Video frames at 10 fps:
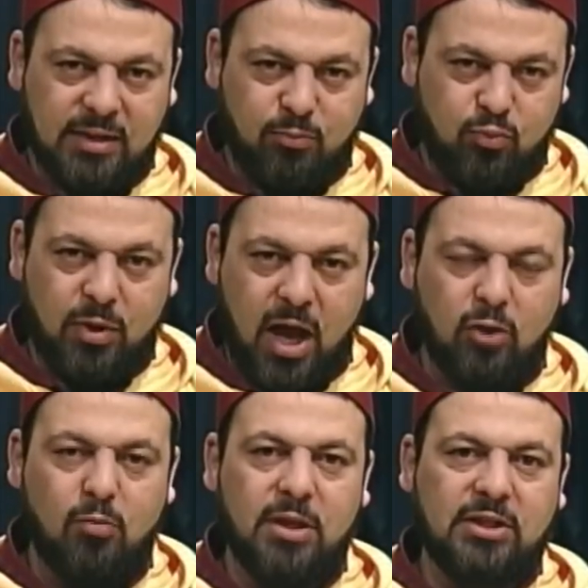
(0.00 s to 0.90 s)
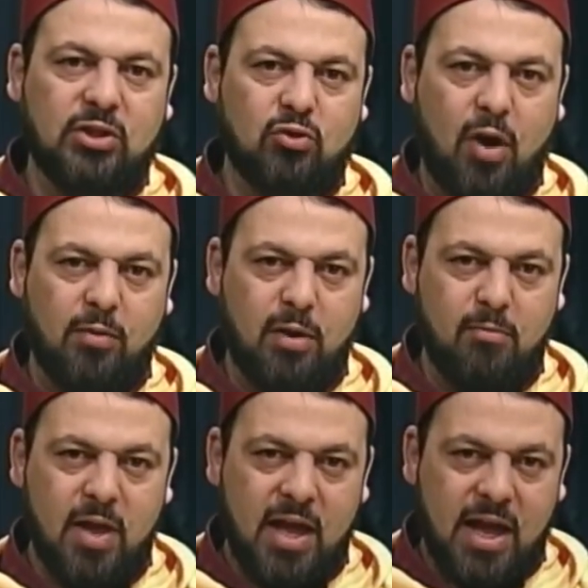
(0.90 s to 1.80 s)
as God Almighty described
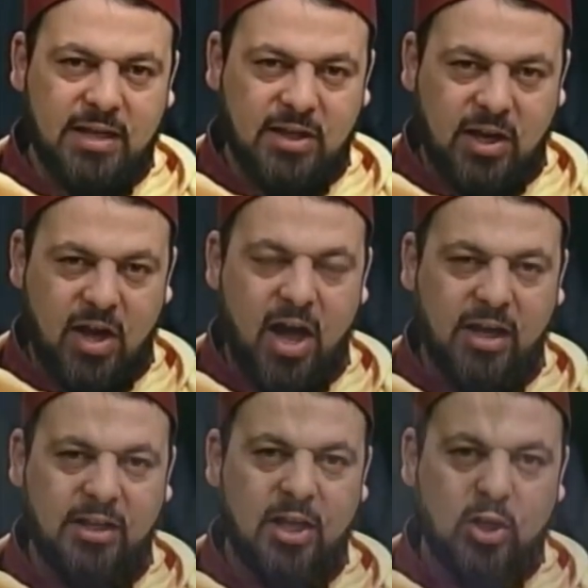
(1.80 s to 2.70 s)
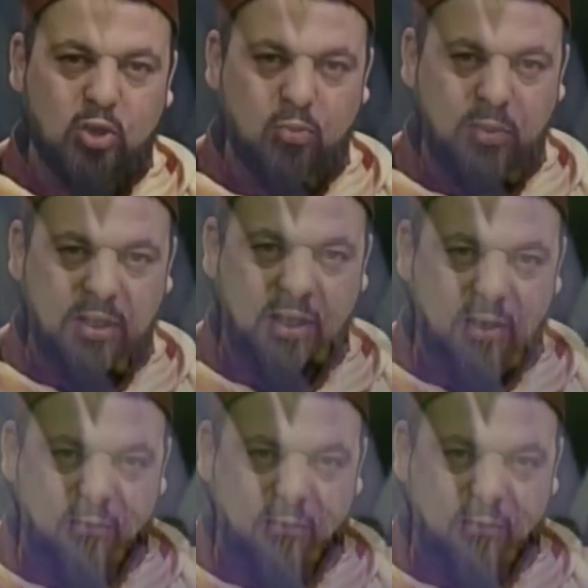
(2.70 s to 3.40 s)
him, as a guide to be